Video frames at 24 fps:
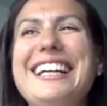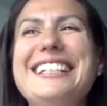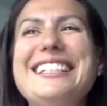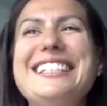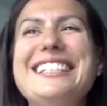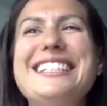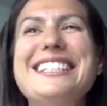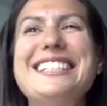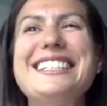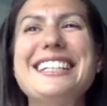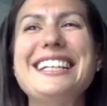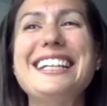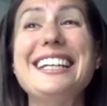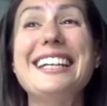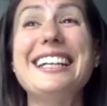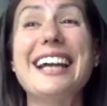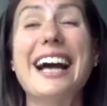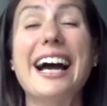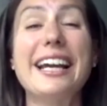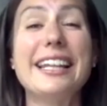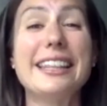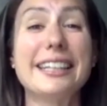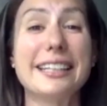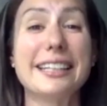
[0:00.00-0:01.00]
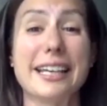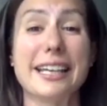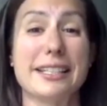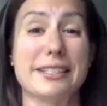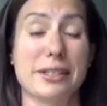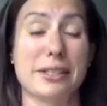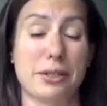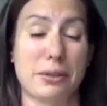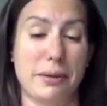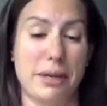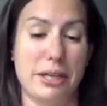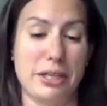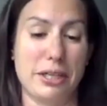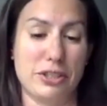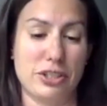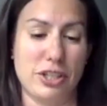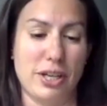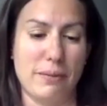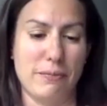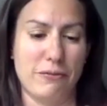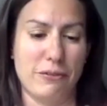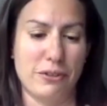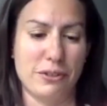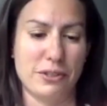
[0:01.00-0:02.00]
she, I think, has a great
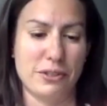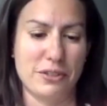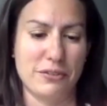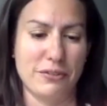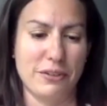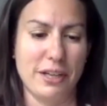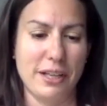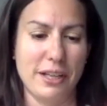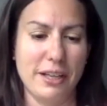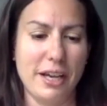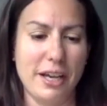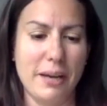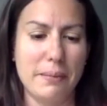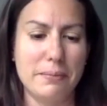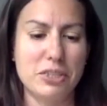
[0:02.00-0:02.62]
job, first of all.